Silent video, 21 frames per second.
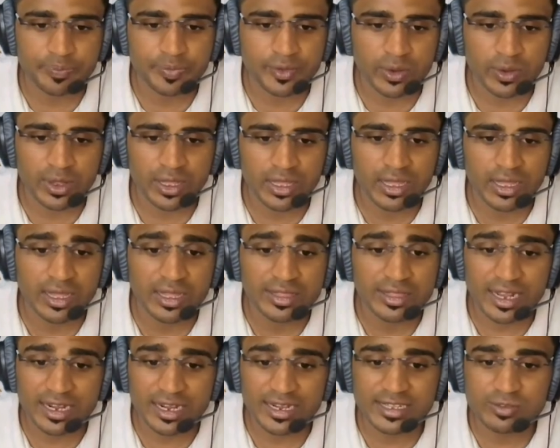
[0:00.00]
Okay,
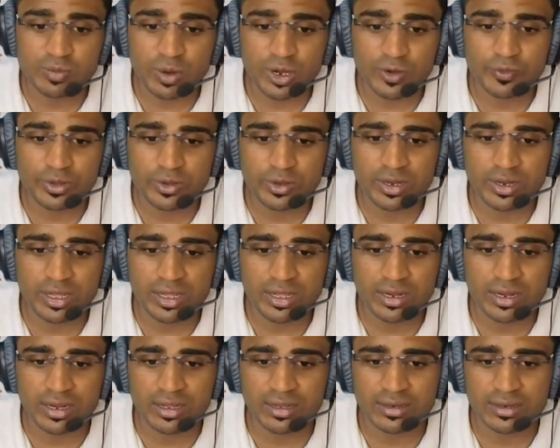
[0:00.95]
that is what we're gonna
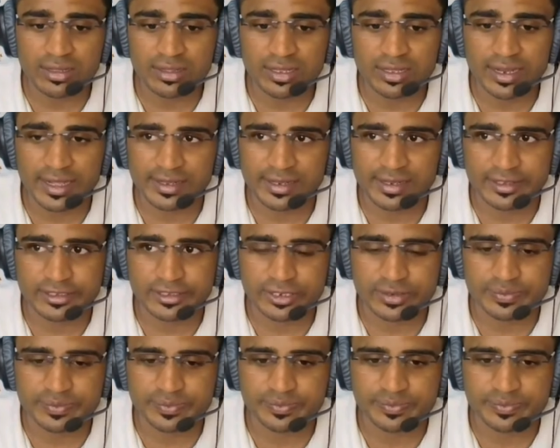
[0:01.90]
learn in the next lecture.